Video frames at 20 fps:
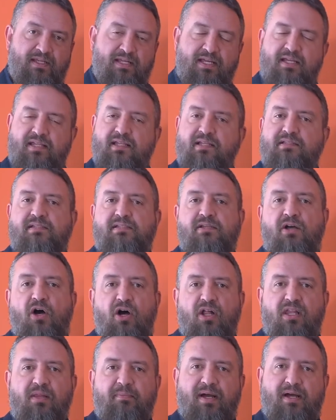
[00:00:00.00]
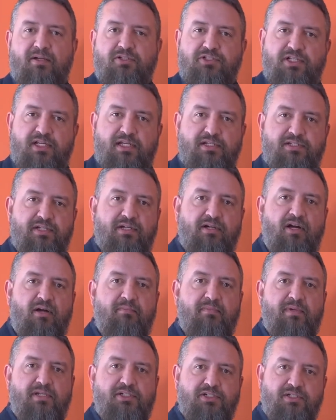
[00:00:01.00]
This is all about changing our
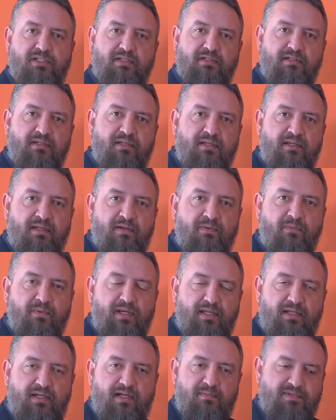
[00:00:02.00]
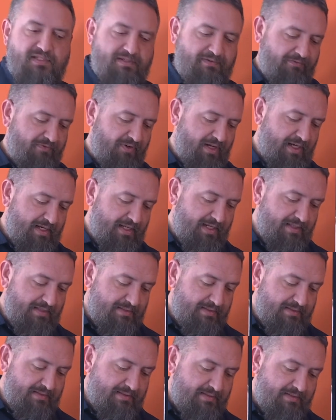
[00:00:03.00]
mission when it comes to
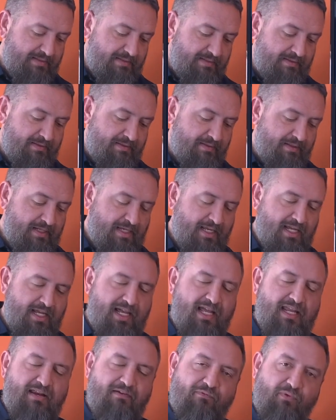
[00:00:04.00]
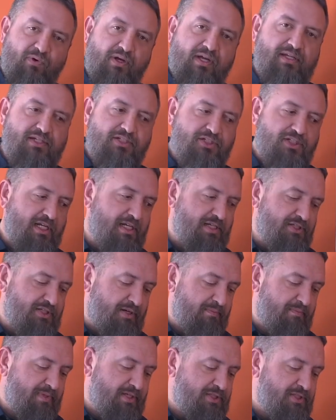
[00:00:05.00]
finances. And if we're going to change
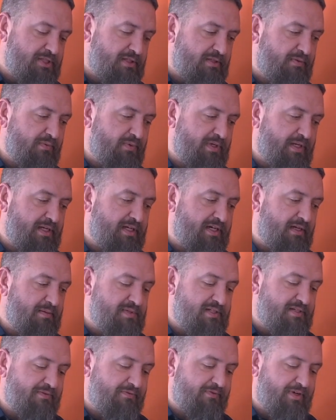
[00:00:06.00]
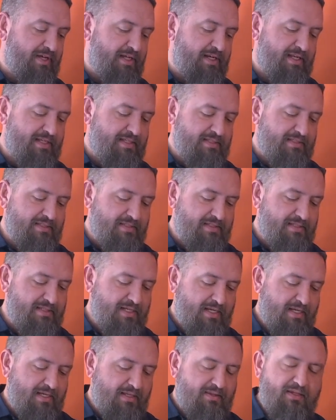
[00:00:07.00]
our mission when it comes to finances,
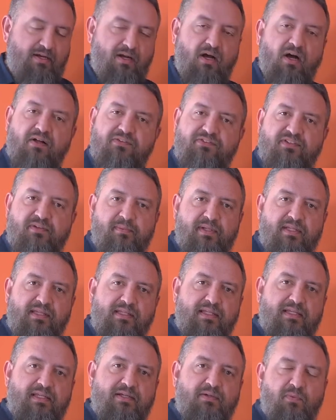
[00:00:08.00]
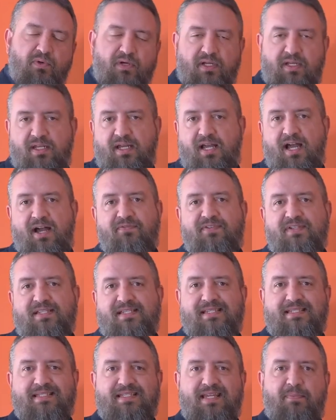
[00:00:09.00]
then ultimately we're going to have to
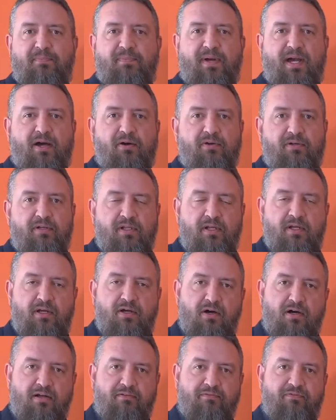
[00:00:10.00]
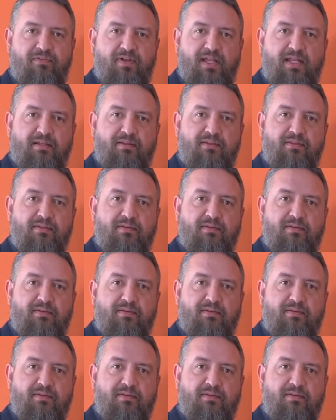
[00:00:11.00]
step out on faith.